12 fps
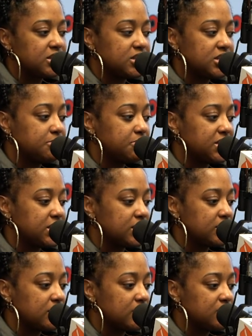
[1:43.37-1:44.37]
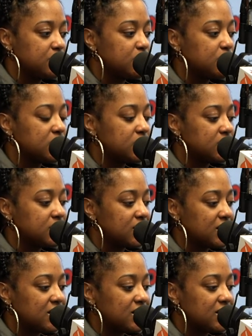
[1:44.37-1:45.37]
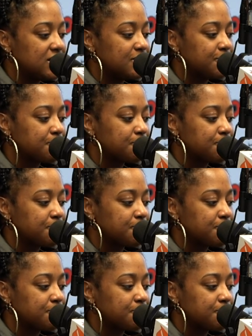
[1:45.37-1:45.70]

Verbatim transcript: she being a newer uh,